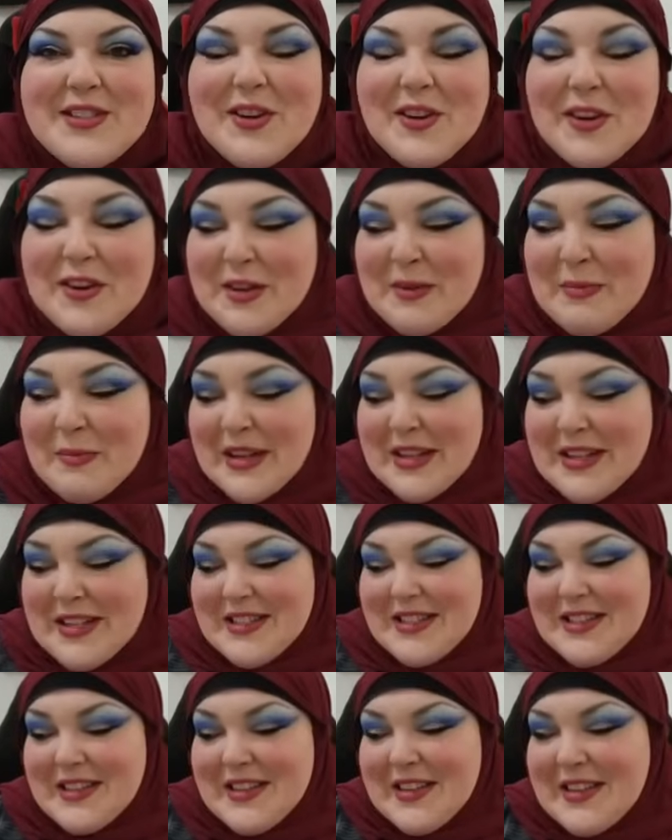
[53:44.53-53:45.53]

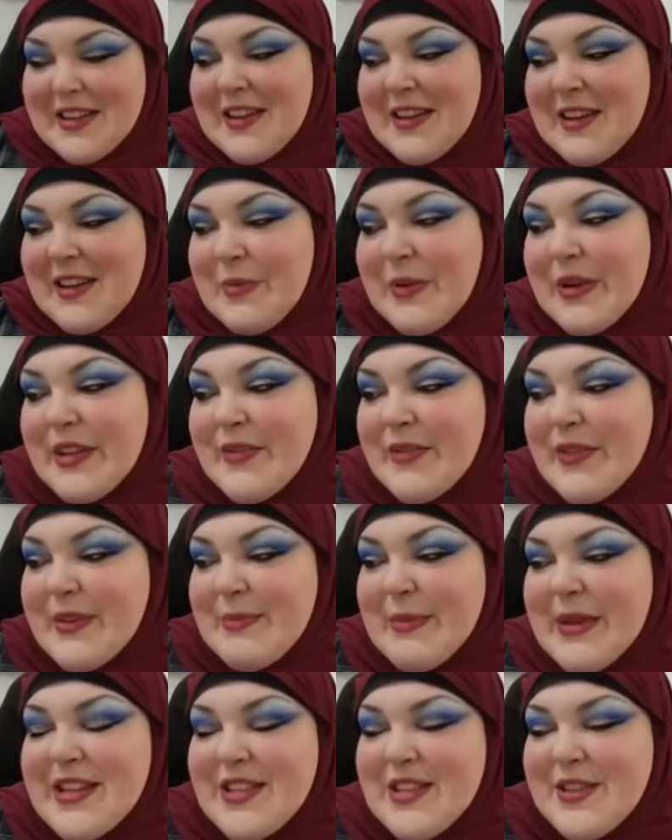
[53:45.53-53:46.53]
condiments. Well, if it
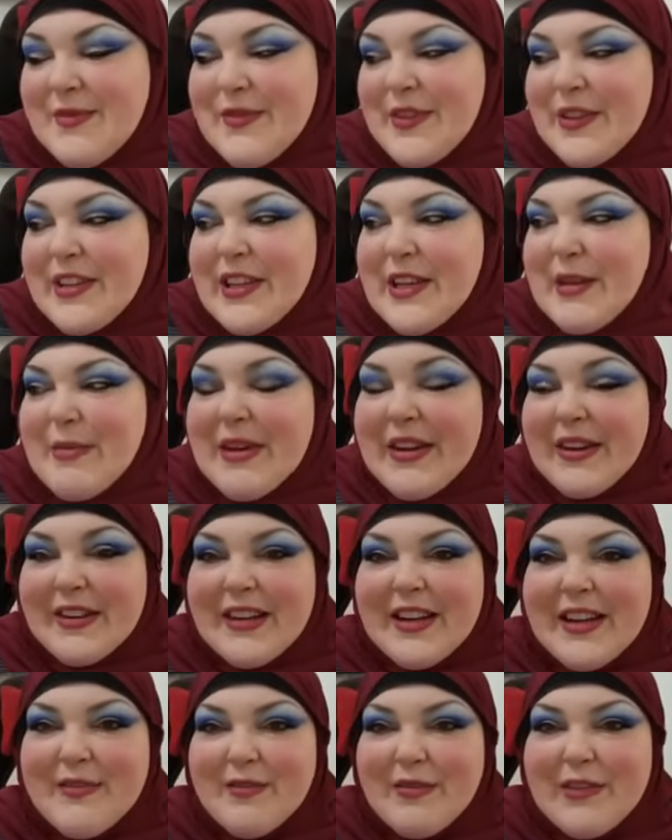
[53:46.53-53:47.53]
makes you feel any
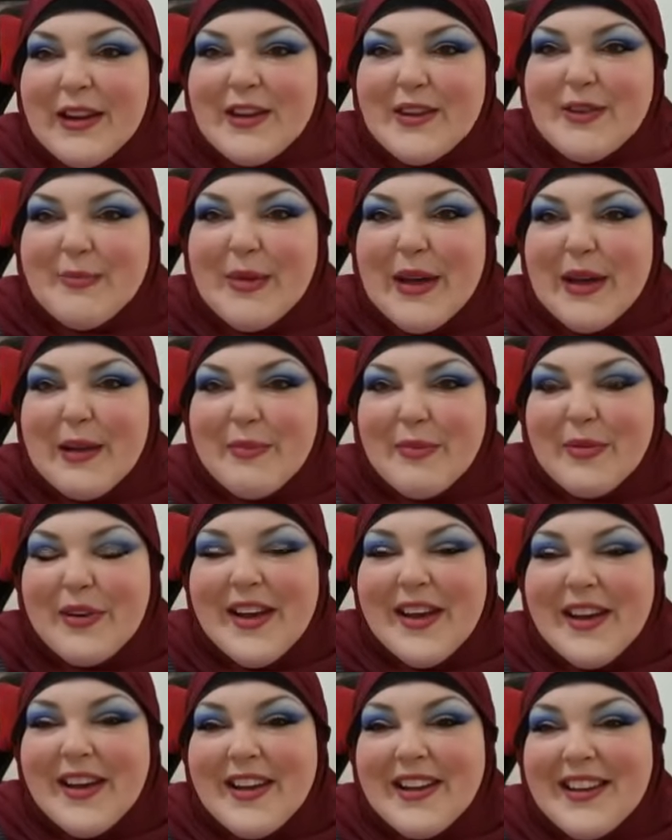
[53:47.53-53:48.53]
better, have random
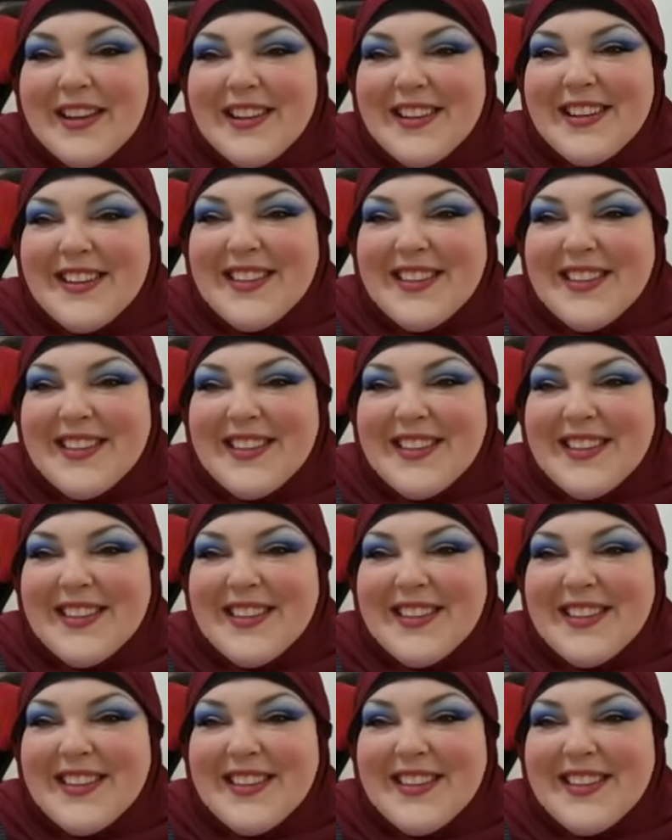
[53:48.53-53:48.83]
paprika.